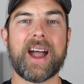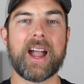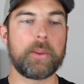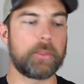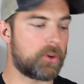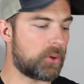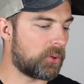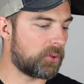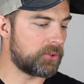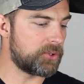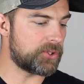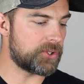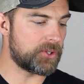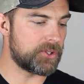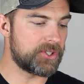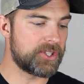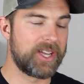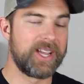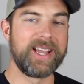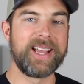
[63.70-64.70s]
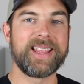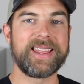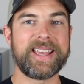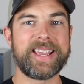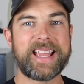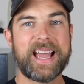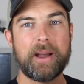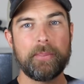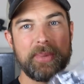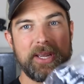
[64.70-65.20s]
Hybrid Holsters.
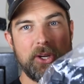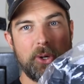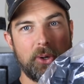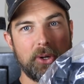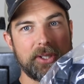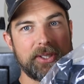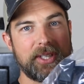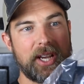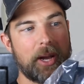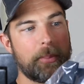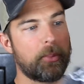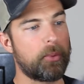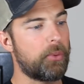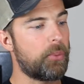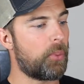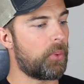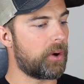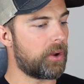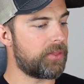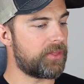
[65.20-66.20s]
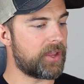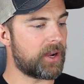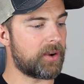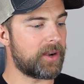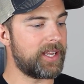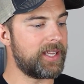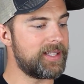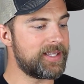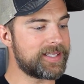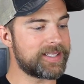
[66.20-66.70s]
They got me hooked up with one of their
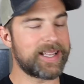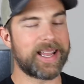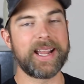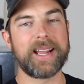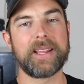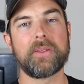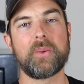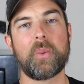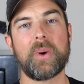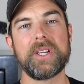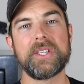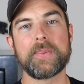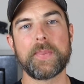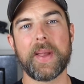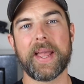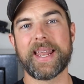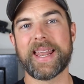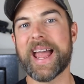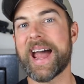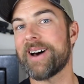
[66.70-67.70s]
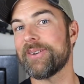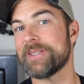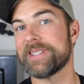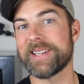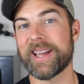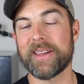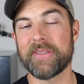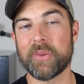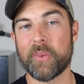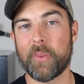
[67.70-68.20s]
inside the waistband,
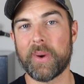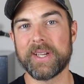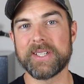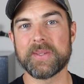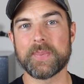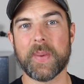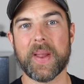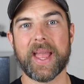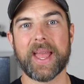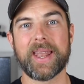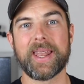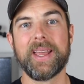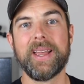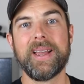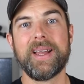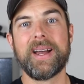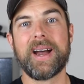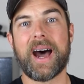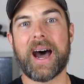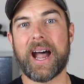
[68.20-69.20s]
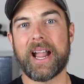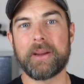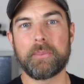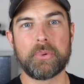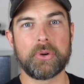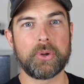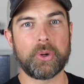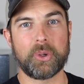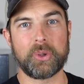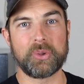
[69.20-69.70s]
outside the waistband
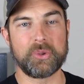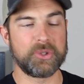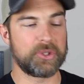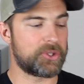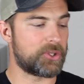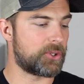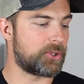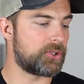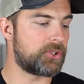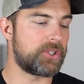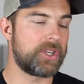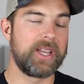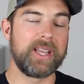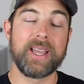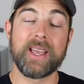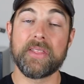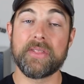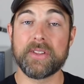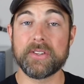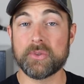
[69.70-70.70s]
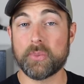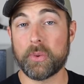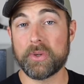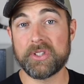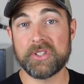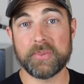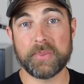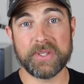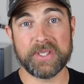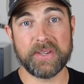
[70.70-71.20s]
hybrid holsters. This
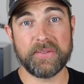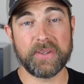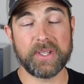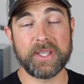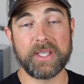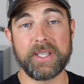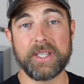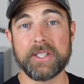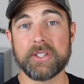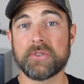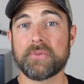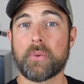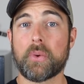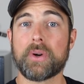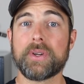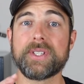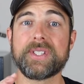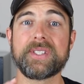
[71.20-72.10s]
one specifically is for a